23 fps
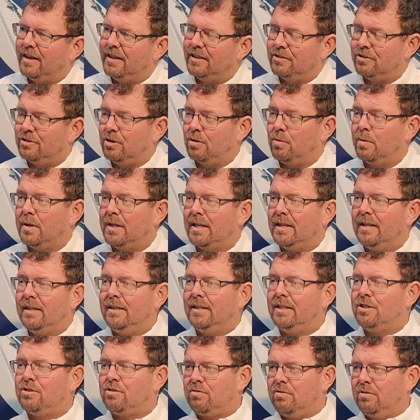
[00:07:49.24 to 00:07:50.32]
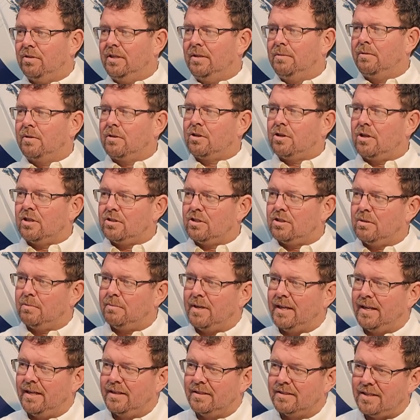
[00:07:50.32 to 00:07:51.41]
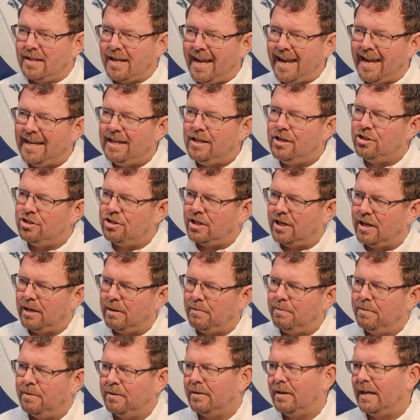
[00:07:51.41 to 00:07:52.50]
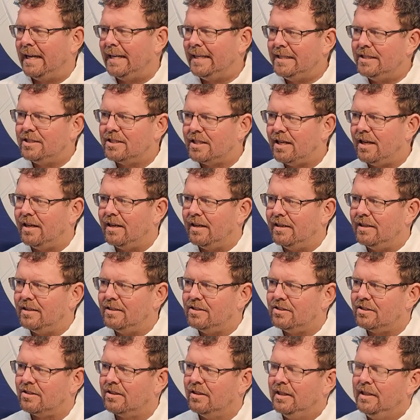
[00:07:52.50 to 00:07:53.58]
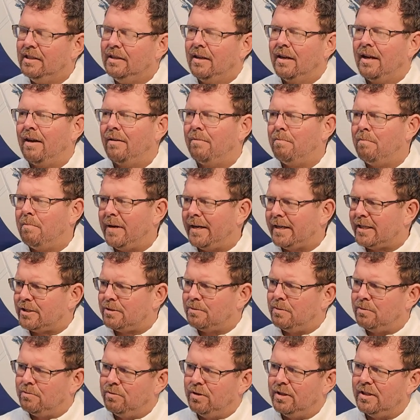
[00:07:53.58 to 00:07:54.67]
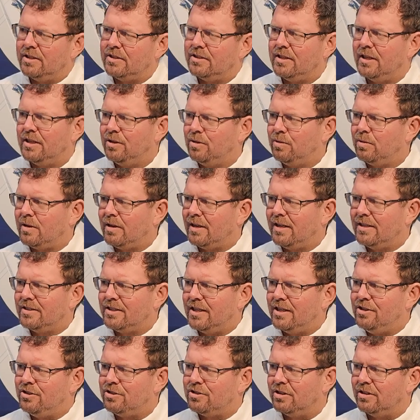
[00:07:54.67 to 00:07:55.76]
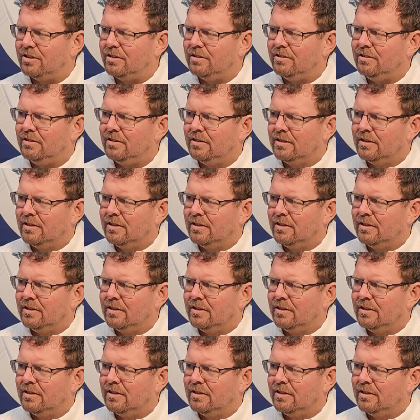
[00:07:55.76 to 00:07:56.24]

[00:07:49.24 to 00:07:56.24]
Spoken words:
And so we can literally customize any shape, any size, have maximum real estate utilization,